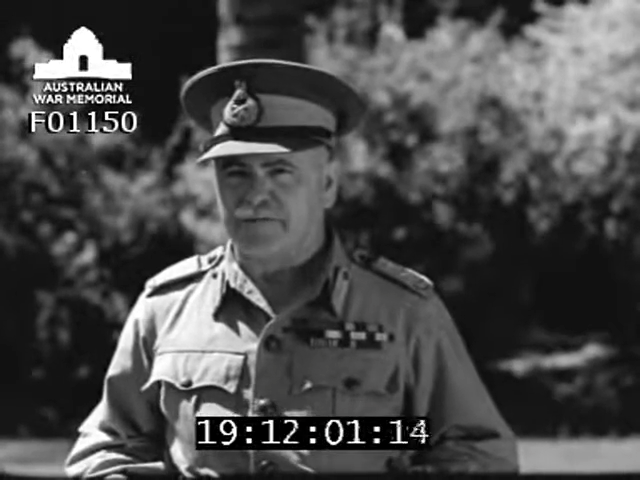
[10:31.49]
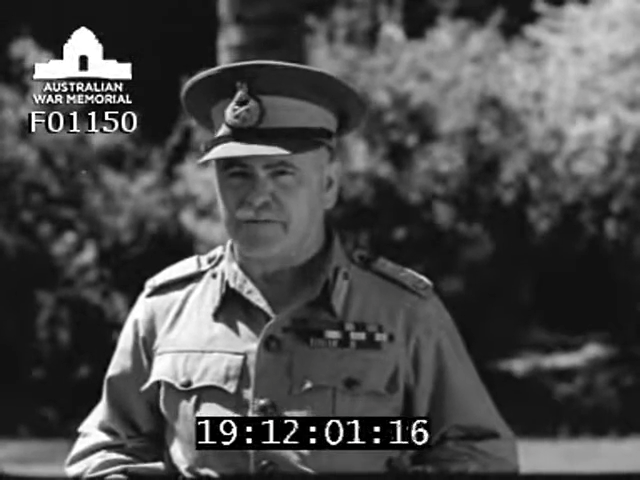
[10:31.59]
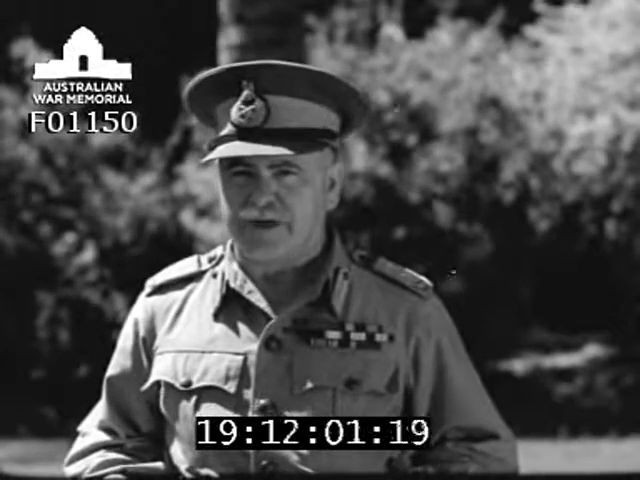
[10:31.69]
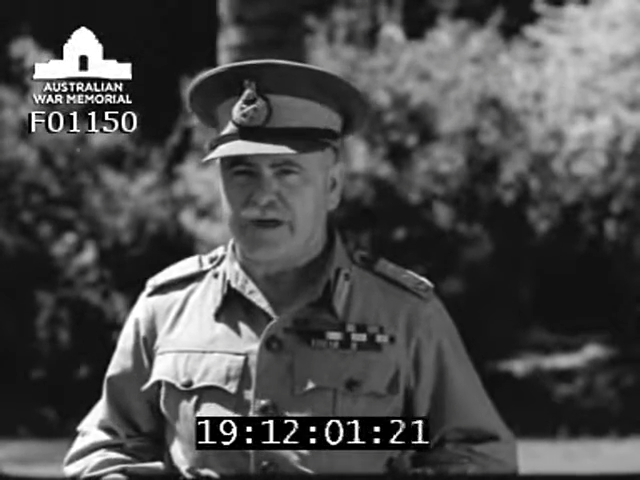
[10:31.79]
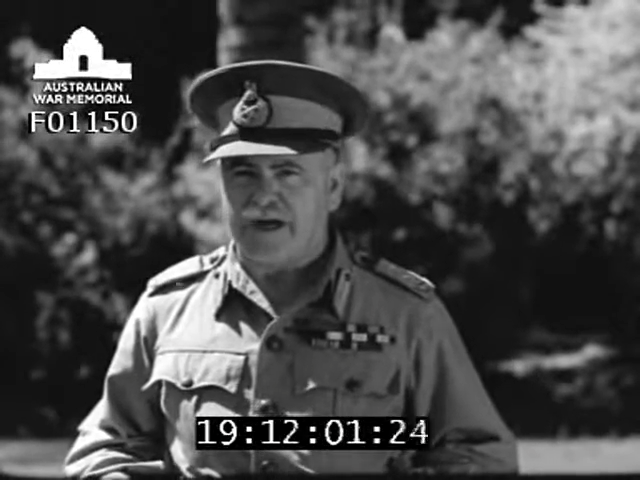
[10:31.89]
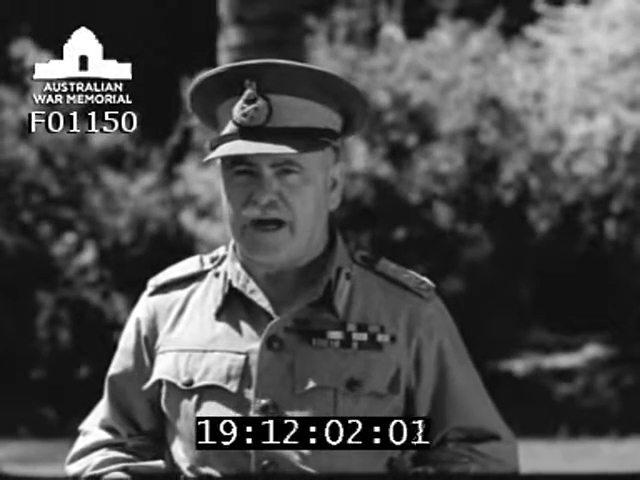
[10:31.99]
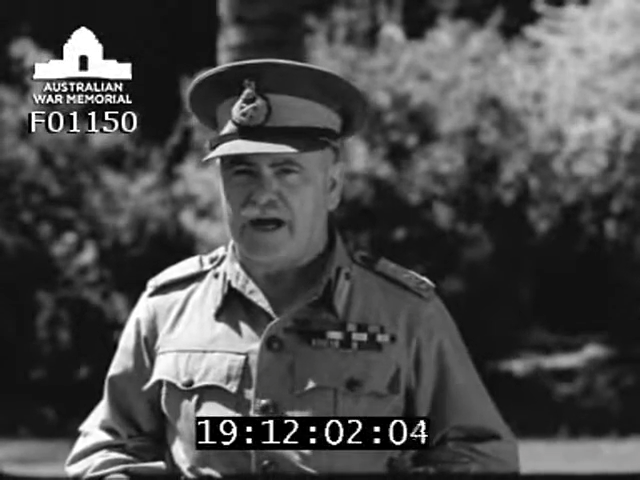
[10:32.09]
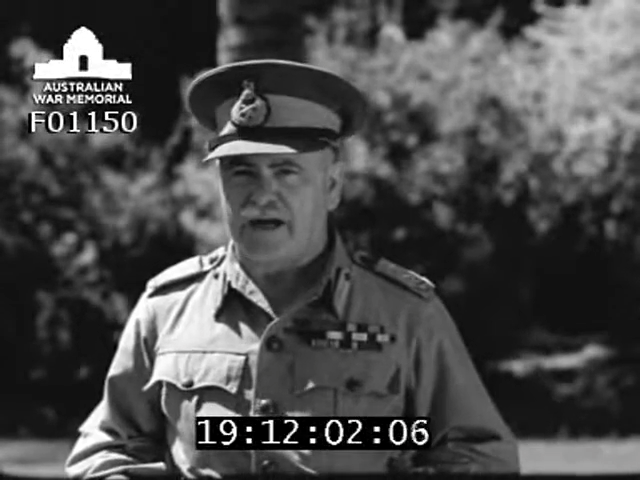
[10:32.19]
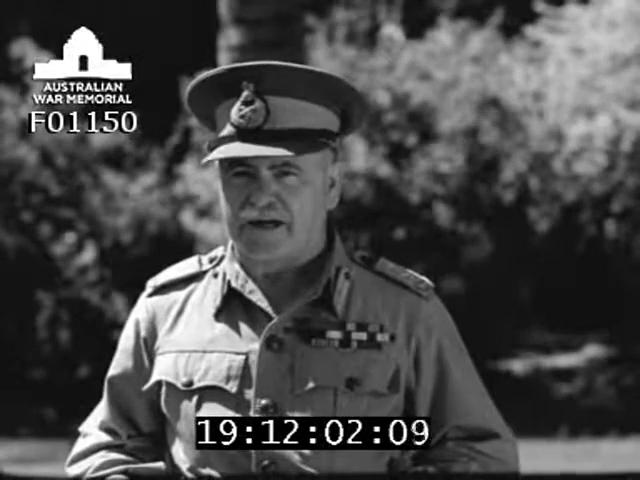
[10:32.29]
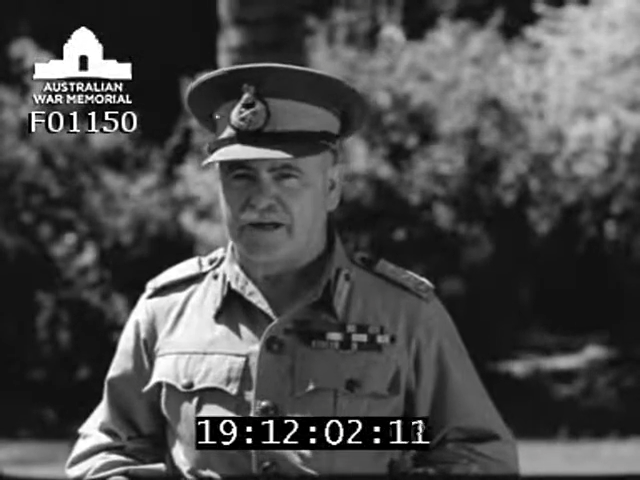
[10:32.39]
that we
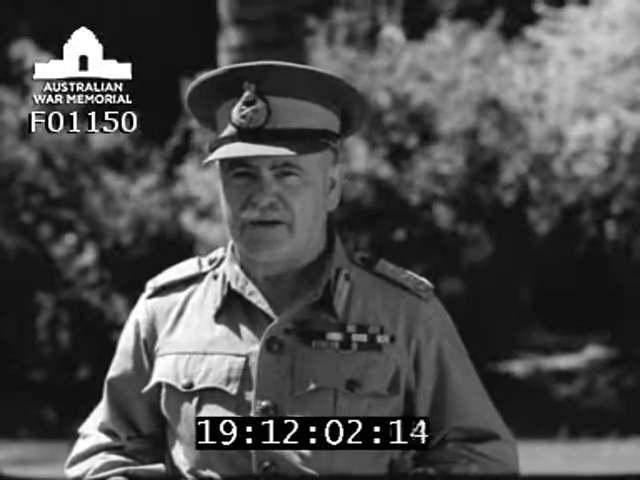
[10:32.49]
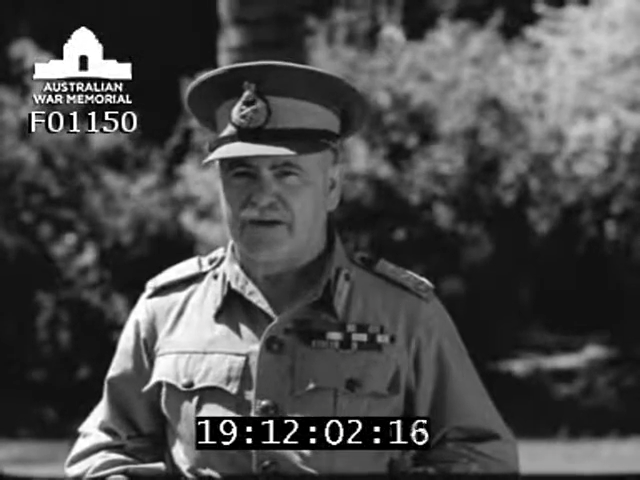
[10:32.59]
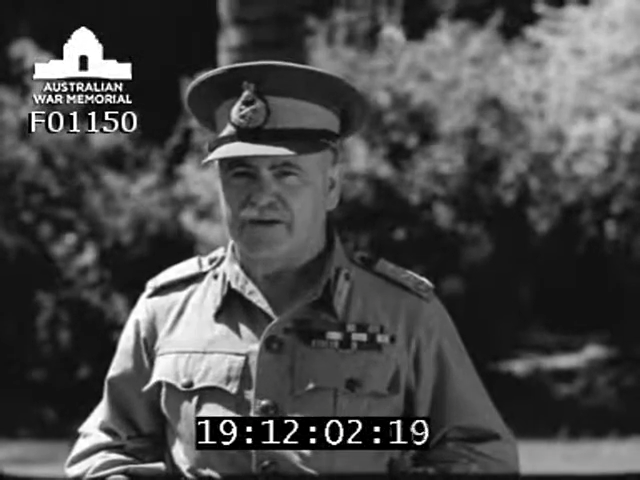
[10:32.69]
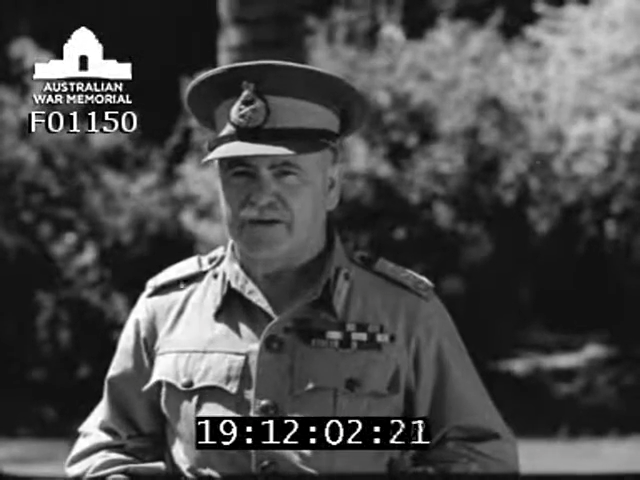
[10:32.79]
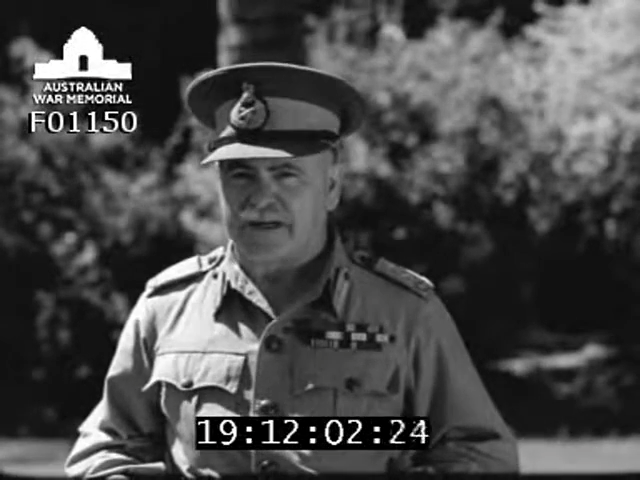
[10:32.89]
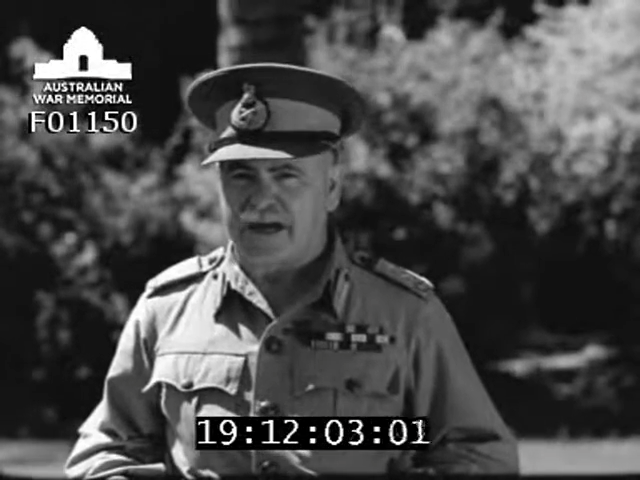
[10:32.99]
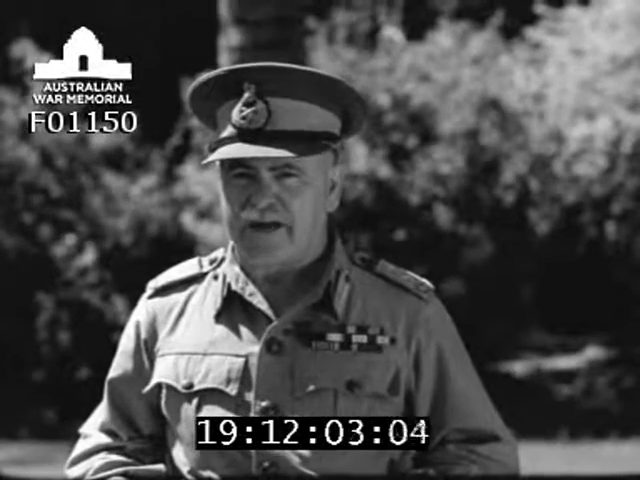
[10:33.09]
are going to